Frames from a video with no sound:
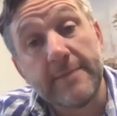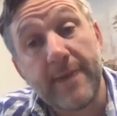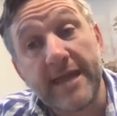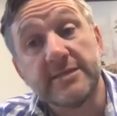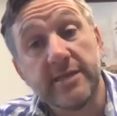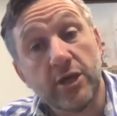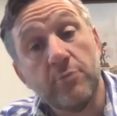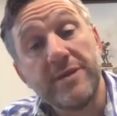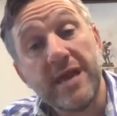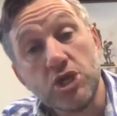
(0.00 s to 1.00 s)
based. There could
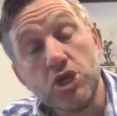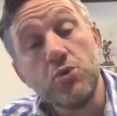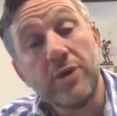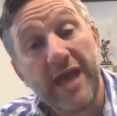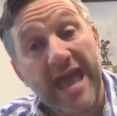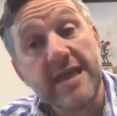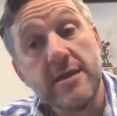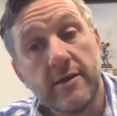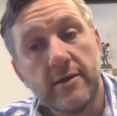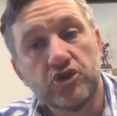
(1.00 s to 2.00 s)
be a UK
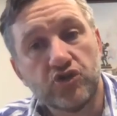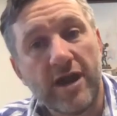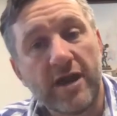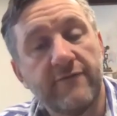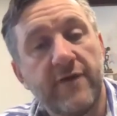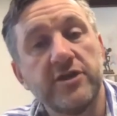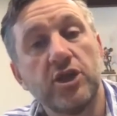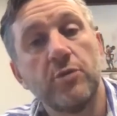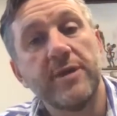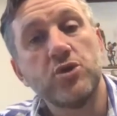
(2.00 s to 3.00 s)
tracker fund. It
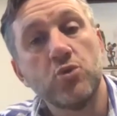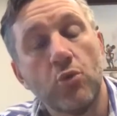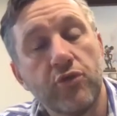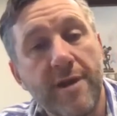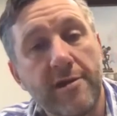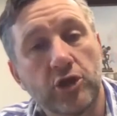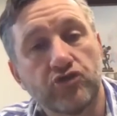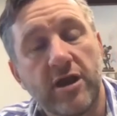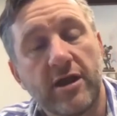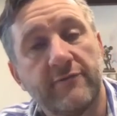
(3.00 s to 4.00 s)
could be a North America
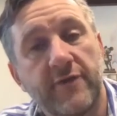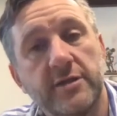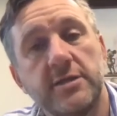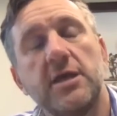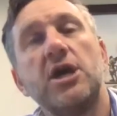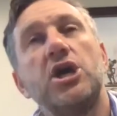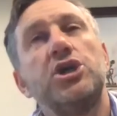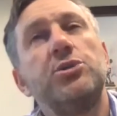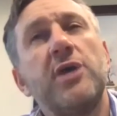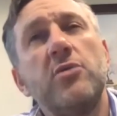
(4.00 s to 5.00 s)
tracker fund.
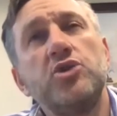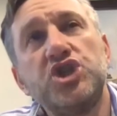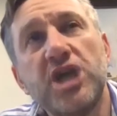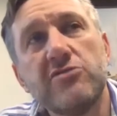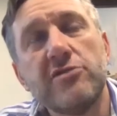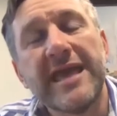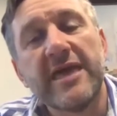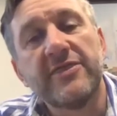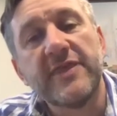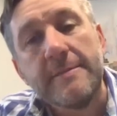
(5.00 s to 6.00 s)
You don't generally
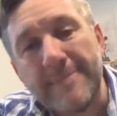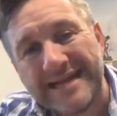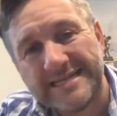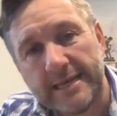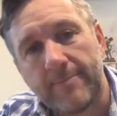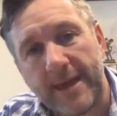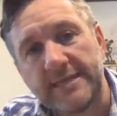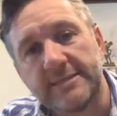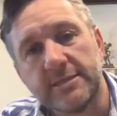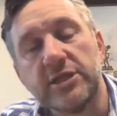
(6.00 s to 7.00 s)
get
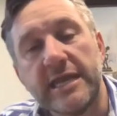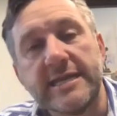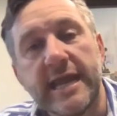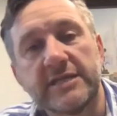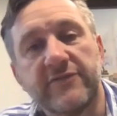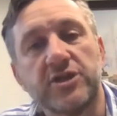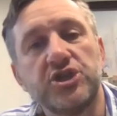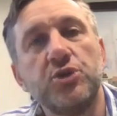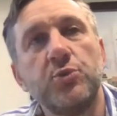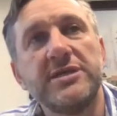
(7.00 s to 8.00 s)
thematic-based index funds.
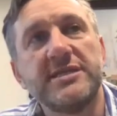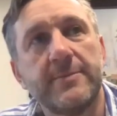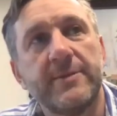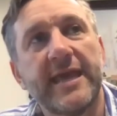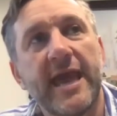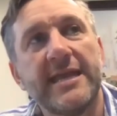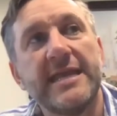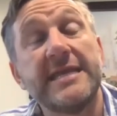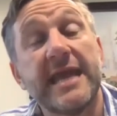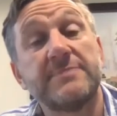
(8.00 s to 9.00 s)
You wouldn't typically get an
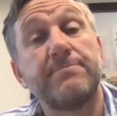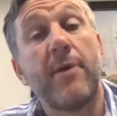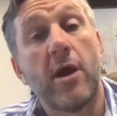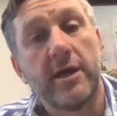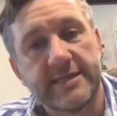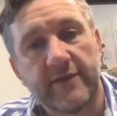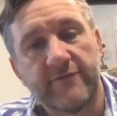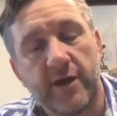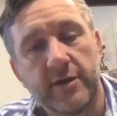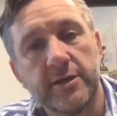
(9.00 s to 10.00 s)
index biotech
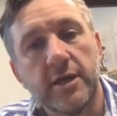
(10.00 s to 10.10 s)
fund